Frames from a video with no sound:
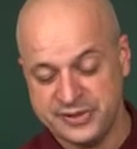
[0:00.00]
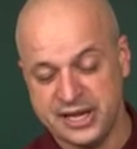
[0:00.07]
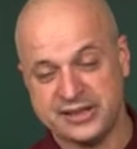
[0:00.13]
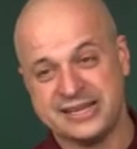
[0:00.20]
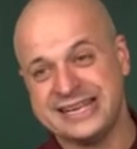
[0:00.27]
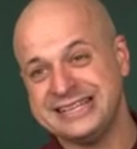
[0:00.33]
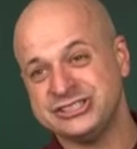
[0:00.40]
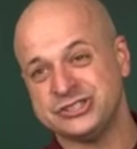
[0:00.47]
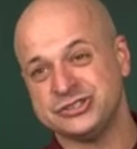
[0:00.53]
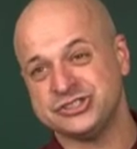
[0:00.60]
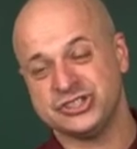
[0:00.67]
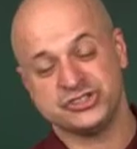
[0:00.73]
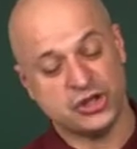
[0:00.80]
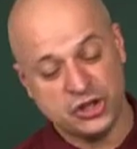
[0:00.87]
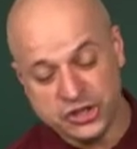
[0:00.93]
And the answer is
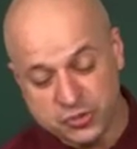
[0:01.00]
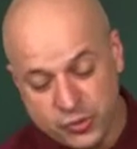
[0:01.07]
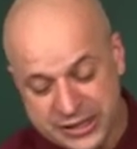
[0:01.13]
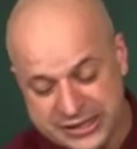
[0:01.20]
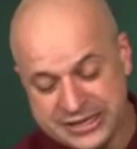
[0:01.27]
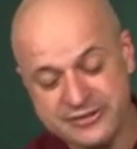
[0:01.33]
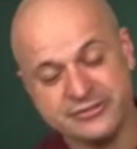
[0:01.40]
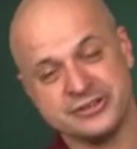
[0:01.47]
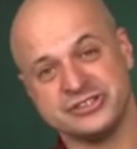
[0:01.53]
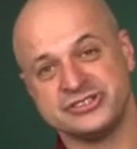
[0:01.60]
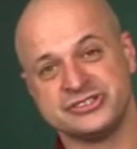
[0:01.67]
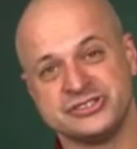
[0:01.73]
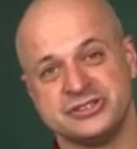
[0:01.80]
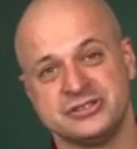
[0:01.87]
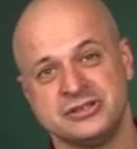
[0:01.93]
there's only one
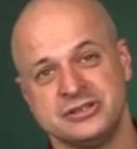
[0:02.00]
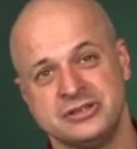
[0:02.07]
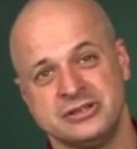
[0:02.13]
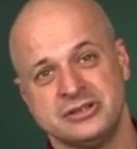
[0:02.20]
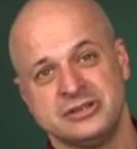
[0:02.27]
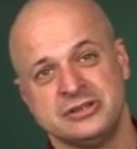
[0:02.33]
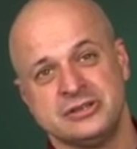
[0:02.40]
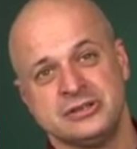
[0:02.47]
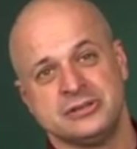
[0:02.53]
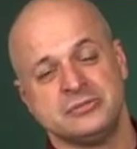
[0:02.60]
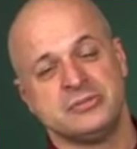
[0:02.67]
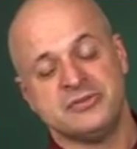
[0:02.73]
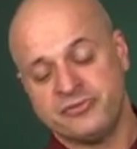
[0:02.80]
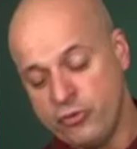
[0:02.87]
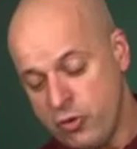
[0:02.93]
difference.
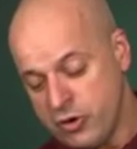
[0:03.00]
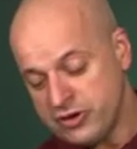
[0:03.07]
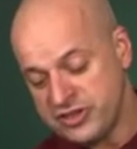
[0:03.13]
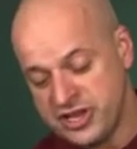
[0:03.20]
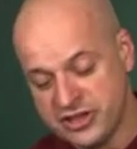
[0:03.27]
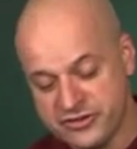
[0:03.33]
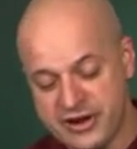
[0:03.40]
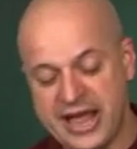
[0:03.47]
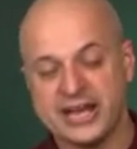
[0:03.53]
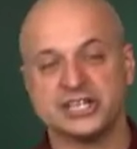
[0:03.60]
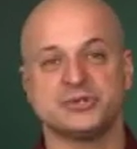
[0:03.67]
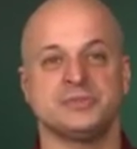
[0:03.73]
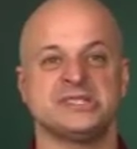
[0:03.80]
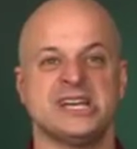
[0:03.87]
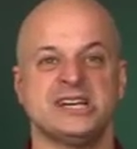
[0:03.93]
Before, in the other
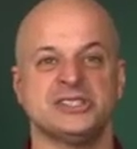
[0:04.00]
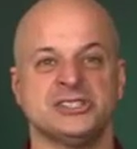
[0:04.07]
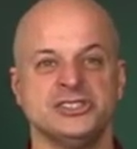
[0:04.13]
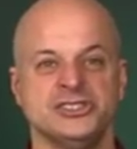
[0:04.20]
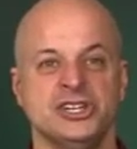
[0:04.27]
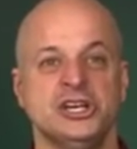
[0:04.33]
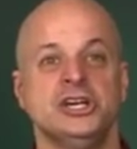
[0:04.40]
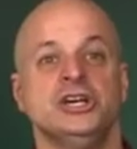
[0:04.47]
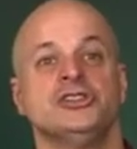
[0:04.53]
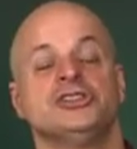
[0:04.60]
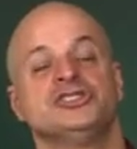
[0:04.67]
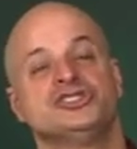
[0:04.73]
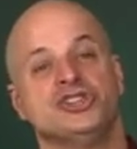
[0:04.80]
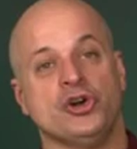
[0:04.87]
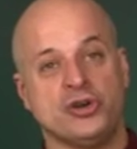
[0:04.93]
action potentials, the
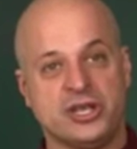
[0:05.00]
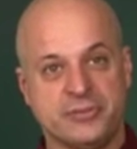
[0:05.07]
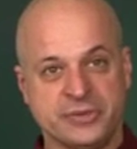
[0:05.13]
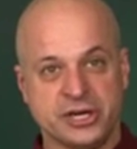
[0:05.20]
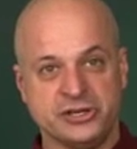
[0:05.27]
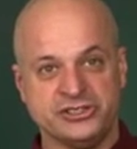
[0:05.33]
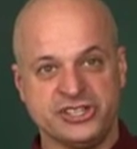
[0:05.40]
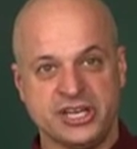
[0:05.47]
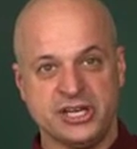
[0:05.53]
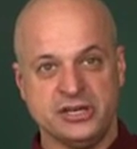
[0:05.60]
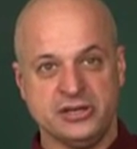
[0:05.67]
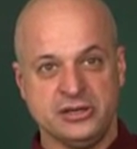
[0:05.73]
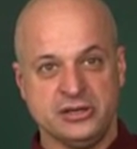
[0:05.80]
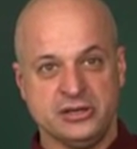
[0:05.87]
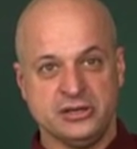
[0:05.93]
sodium goes
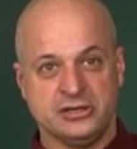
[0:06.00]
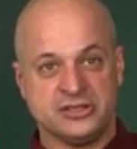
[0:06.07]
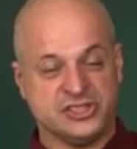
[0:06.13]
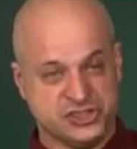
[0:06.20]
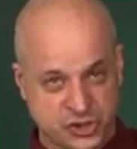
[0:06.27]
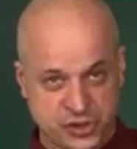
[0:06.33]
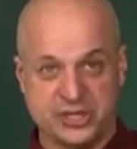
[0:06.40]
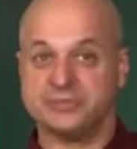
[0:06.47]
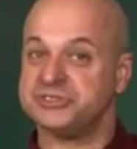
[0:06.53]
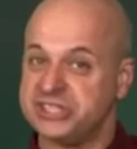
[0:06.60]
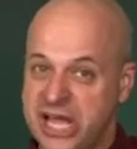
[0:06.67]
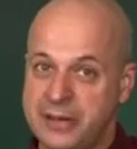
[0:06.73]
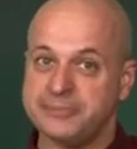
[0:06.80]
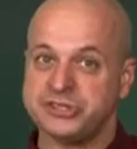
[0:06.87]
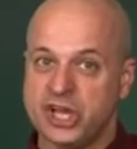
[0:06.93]
in, the sodium
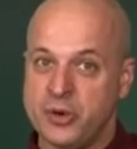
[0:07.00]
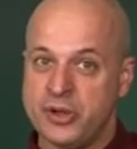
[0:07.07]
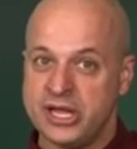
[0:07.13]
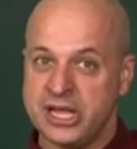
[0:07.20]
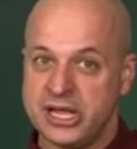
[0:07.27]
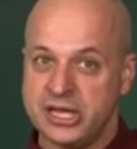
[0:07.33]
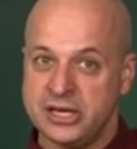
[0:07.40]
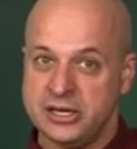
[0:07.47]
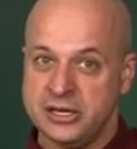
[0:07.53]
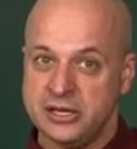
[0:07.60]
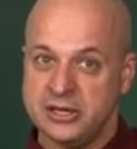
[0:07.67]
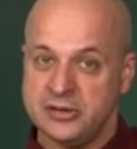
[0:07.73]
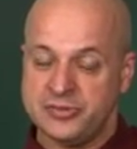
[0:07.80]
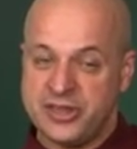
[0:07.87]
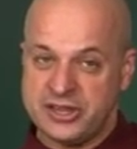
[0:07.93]
stops going in,
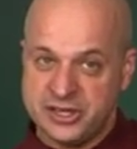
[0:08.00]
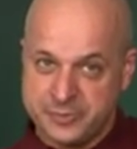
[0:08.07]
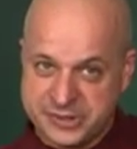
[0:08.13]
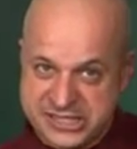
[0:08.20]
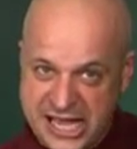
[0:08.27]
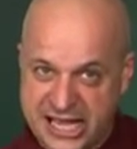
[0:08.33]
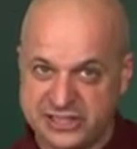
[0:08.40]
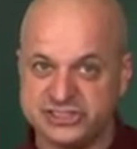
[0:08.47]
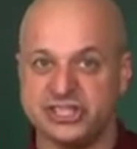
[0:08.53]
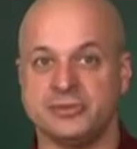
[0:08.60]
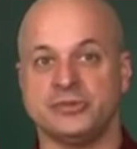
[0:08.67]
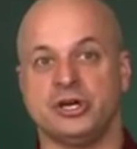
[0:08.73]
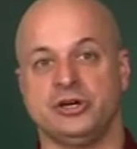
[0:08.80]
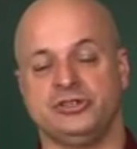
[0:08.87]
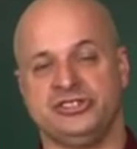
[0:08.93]
then the potassium
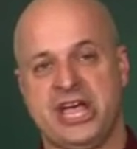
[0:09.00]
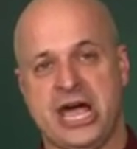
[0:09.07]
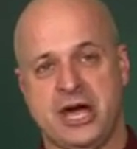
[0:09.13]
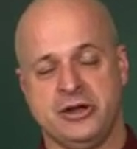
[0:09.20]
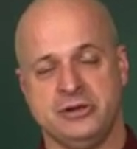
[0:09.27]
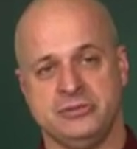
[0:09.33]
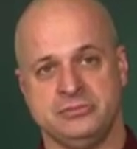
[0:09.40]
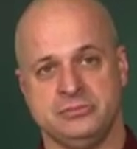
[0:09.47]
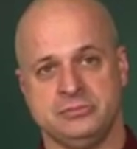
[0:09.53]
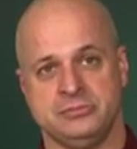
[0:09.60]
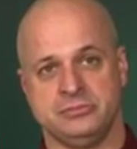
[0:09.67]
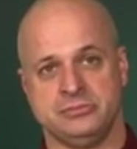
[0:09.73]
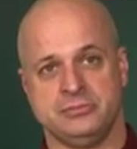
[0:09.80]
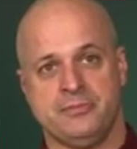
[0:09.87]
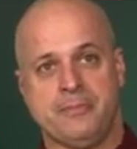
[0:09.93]
goes out.
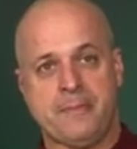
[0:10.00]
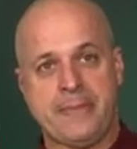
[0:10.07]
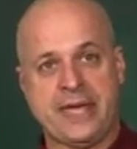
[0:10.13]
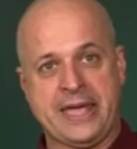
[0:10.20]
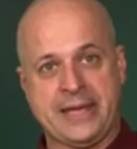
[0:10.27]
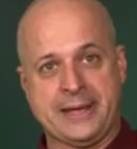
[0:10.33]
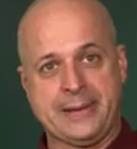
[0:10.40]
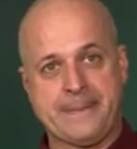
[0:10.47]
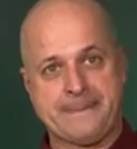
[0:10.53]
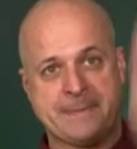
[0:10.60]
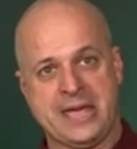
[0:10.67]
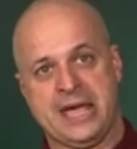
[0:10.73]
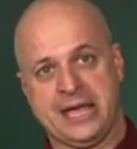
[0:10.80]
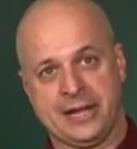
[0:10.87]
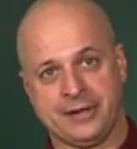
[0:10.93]
Bing,
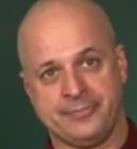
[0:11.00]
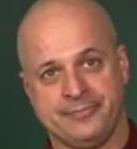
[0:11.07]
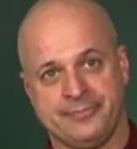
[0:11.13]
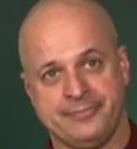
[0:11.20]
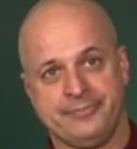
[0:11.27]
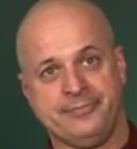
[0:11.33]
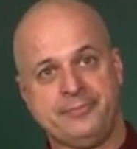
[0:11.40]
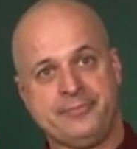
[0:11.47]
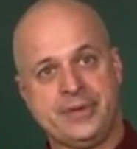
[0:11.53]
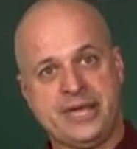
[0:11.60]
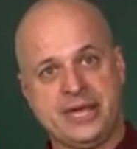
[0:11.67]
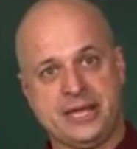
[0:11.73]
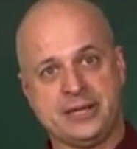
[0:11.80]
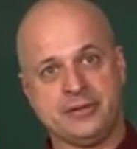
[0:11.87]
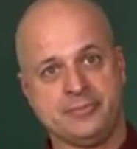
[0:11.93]
bing,
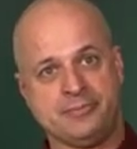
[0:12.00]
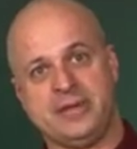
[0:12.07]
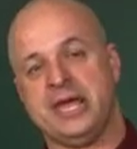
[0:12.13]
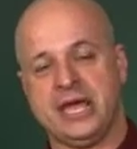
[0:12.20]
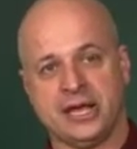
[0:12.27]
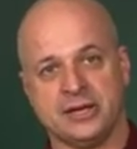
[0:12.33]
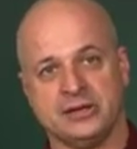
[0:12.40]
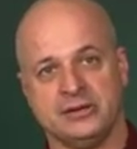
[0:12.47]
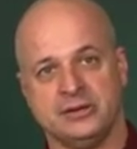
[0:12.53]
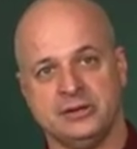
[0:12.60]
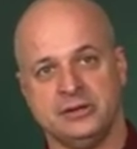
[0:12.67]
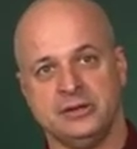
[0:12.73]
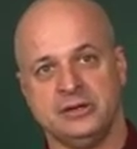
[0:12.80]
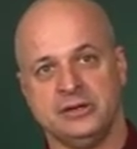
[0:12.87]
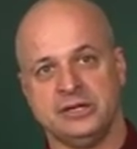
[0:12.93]
bing, bing.
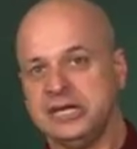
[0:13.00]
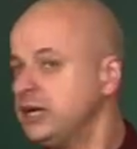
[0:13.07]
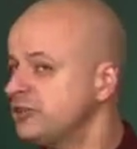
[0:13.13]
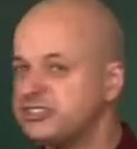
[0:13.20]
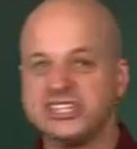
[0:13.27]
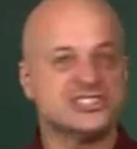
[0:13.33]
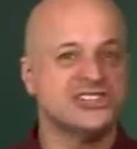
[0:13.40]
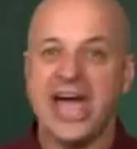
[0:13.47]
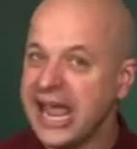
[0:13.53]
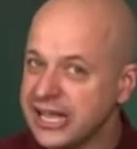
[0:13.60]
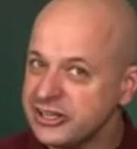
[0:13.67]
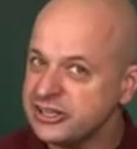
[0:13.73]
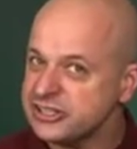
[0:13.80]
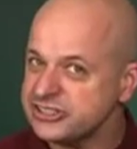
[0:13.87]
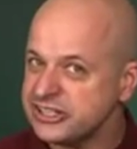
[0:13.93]
Here it's
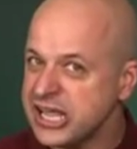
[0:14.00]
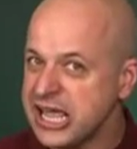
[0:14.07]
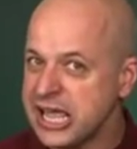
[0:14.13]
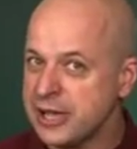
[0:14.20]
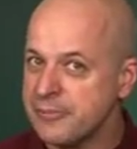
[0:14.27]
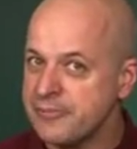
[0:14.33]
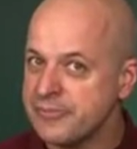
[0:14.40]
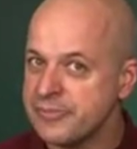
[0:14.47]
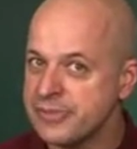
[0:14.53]
exactly the same.